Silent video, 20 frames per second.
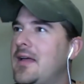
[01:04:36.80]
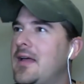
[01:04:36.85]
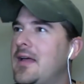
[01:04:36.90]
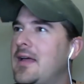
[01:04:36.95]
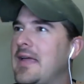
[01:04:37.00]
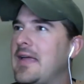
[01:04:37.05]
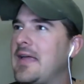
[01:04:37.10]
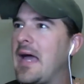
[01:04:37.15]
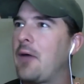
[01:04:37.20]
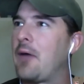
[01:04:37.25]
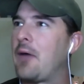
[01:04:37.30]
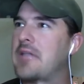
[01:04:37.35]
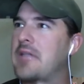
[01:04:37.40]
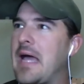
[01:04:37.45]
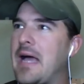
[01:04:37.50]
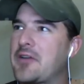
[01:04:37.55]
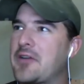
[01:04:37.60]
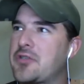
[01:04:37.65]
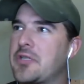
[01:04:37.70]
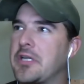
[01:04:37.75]
Yeah, I was
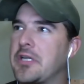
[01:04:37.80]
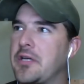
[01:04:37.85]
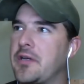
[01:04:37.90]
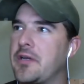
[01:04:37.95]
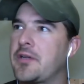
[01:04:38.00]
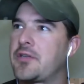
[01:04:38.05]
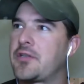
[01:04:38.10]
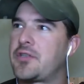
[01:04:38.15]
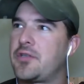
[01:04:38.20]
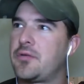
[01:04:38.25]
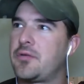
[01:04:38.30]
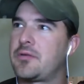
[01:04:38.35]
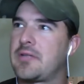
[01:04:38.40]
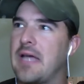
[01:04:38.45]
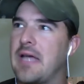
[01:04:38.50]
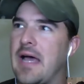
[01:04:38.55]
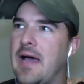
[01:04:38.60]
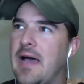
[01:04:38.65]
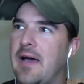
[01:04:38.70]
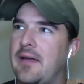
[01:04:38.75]
actually gonna shoot
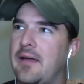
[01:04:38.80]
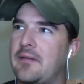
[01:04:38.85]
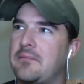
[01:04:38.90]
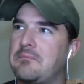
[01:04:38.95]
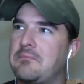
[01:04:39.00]
that